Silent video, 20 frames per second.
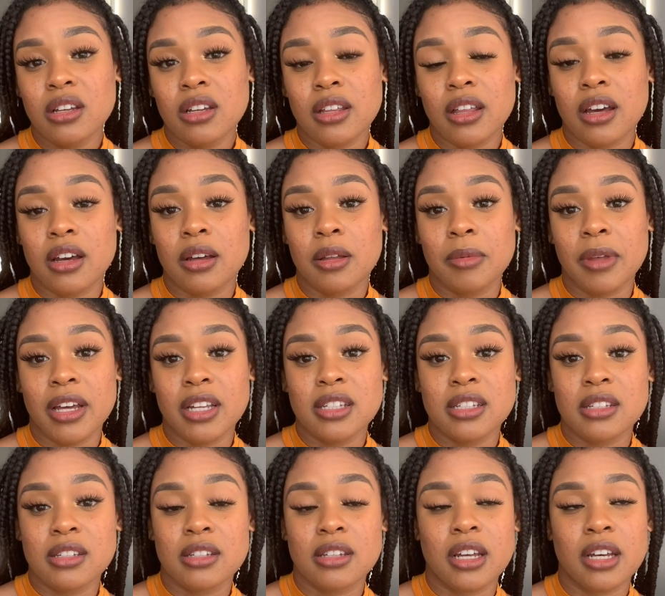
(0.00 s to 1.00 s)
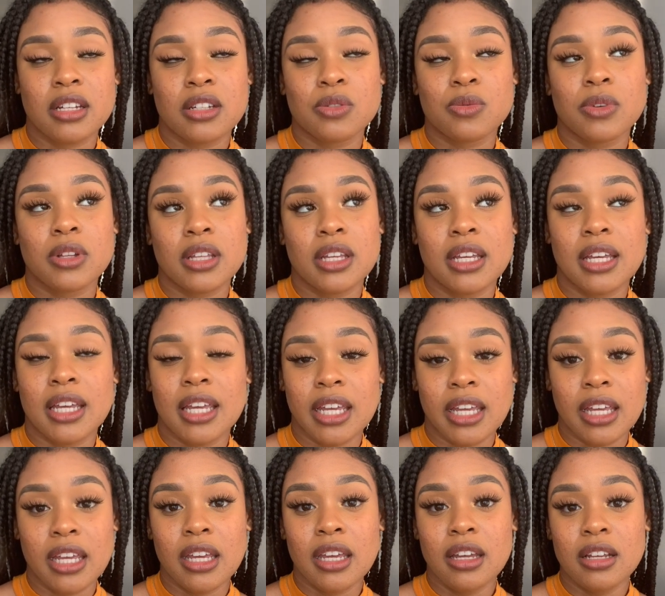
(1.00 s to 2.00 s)
That's really
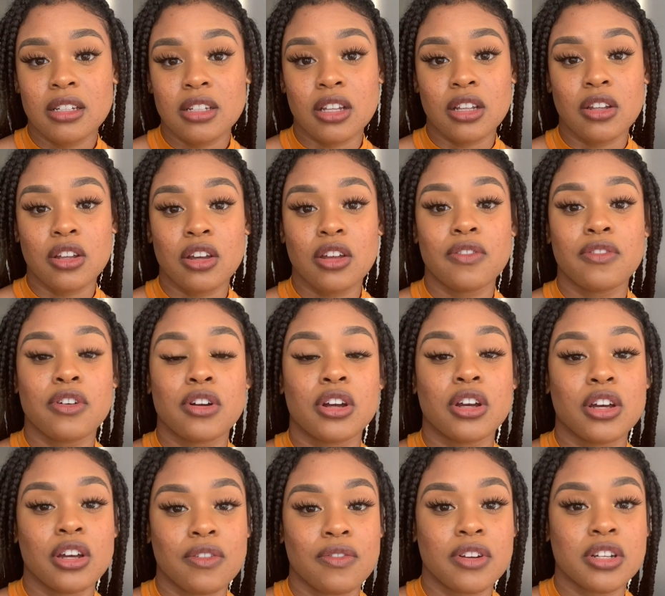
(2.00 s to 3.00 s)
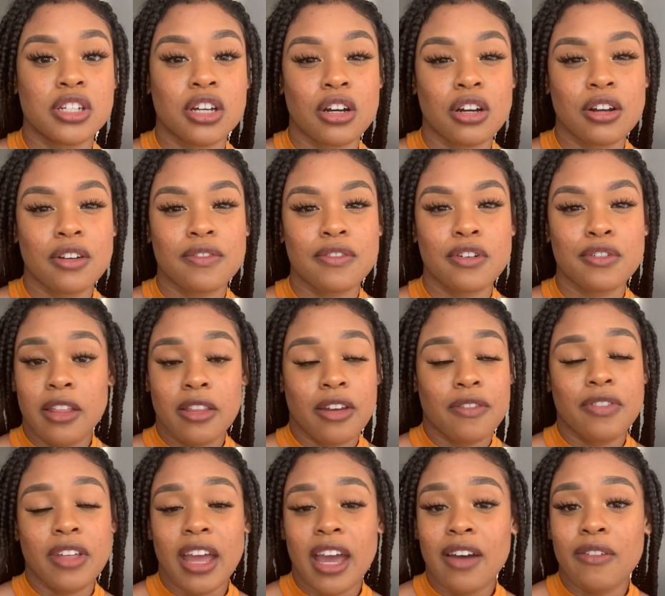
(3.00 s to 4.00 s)
key to looking for a good photographer. If
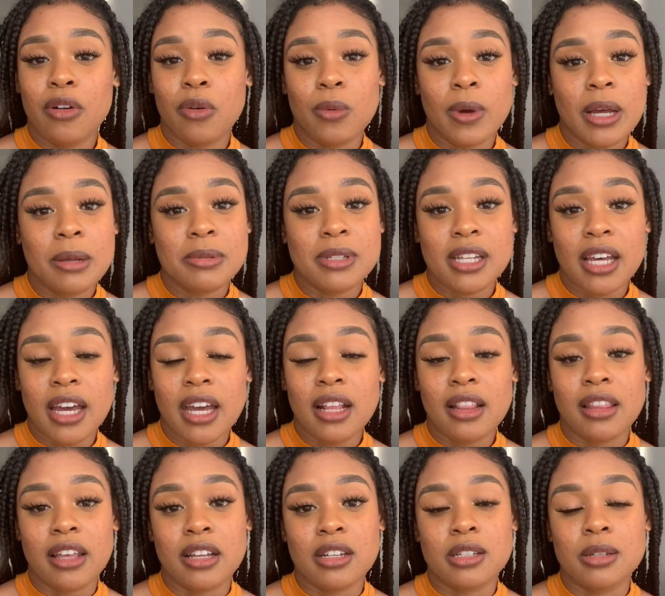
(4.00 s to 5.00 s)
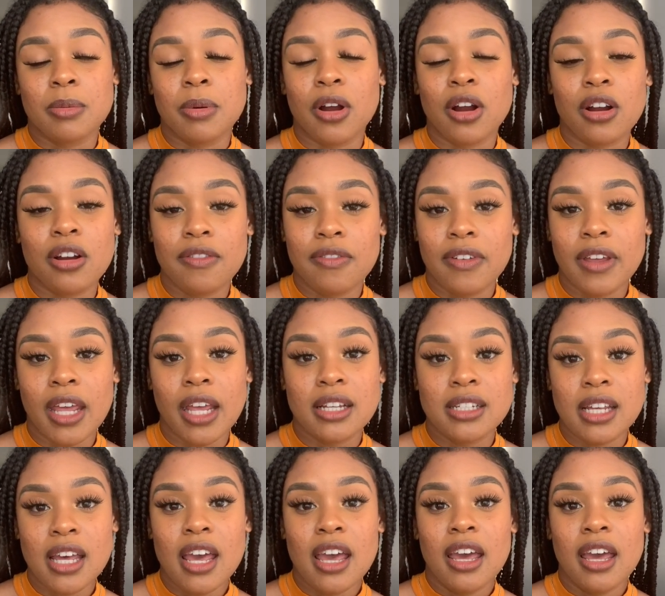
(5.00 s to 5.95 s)
they have a website, that's perfect.